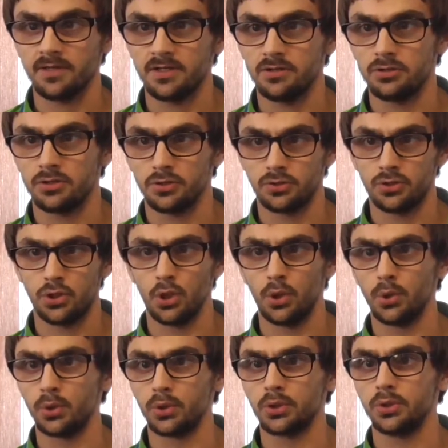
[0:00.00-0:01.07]
videos or
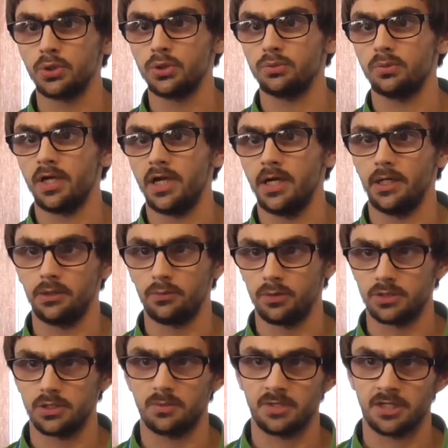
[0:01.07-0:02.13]
tutorials where you
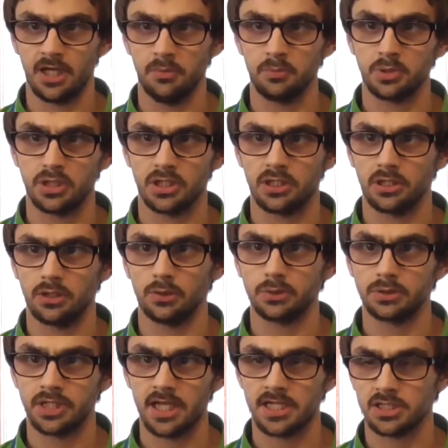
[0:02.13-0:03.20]
want to be capturing
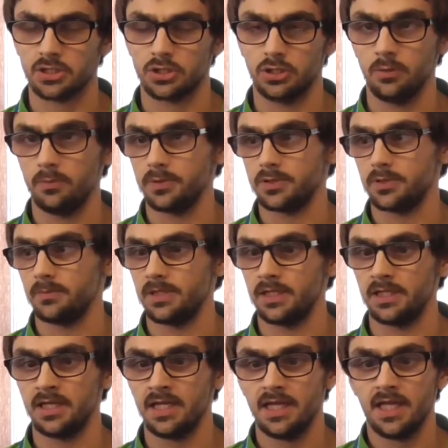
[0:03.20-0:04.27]
your desktop or
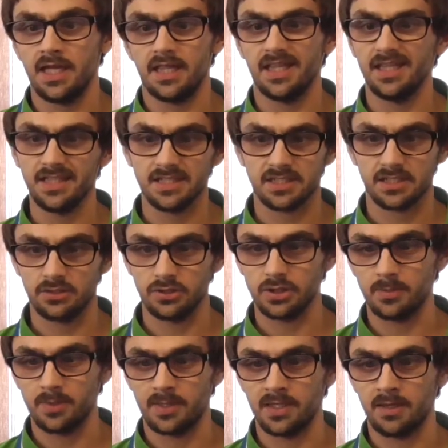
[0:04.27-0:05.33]
something, then this can
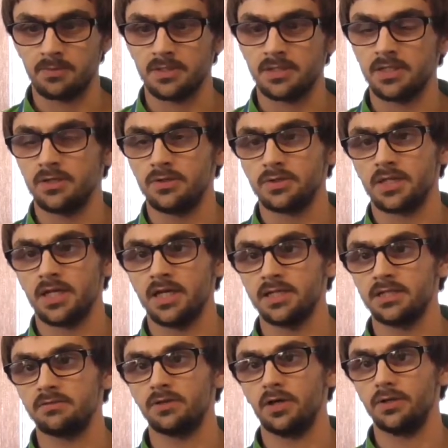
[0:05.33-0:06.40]
also be adapted to those
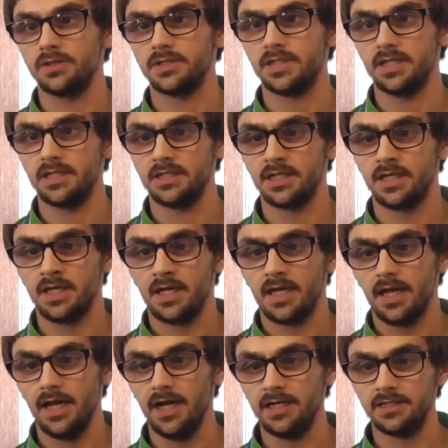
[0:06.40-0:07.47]
kinds of content
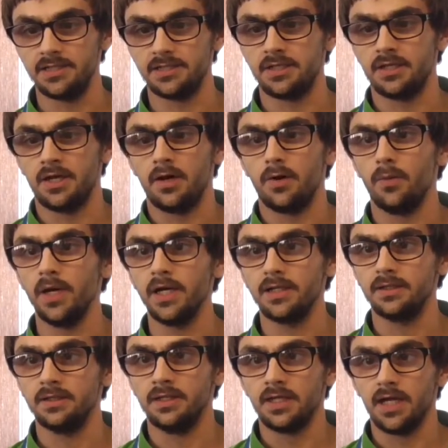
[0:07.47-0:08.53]
as
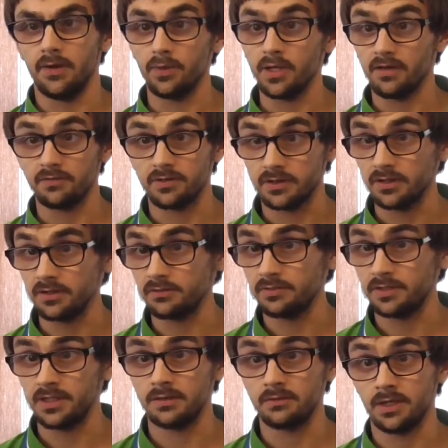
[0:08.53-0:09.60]
well. I will have another
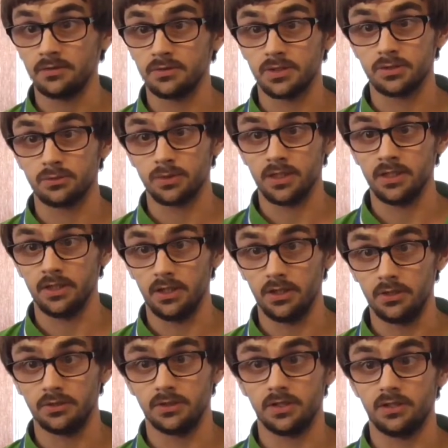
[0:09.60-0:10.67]
video out as well
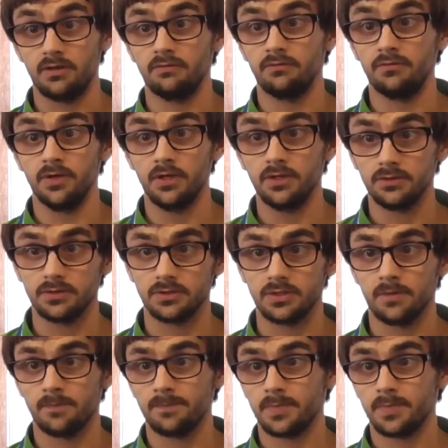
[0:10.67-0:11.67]
on the vlogs.